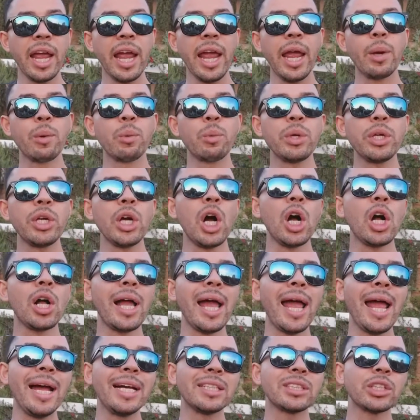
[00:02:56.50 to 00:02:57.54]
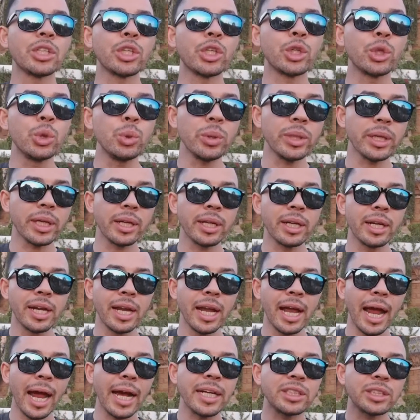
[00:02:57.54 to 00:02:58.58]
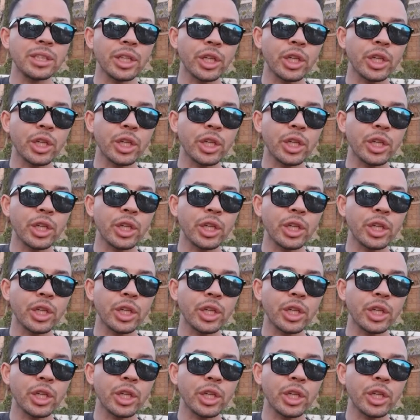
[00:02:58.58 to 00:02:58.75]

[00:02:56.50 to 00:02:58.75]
and we all as a unit, as the